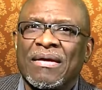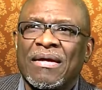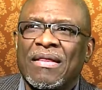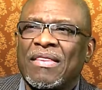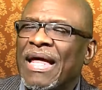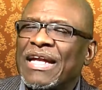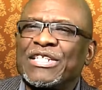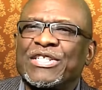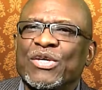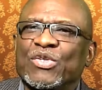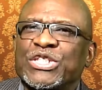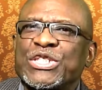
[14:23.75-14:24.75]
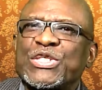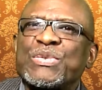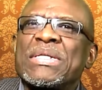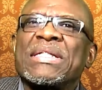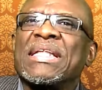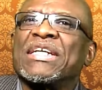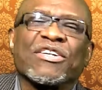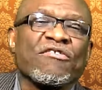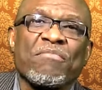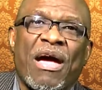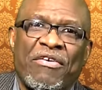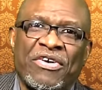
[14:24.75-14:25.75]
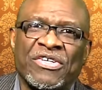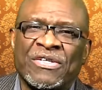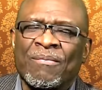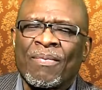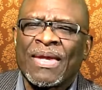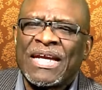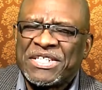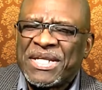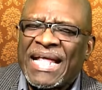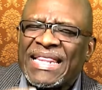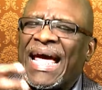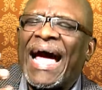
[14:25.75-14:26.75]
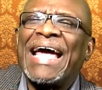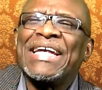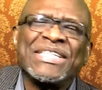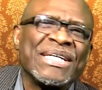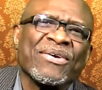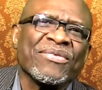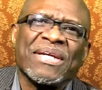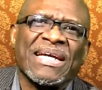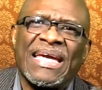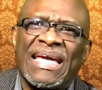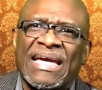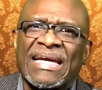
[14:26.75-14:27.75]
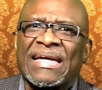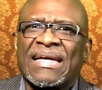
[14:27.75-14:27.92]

That is the sweetness of marriage. It's like the icing on the cake.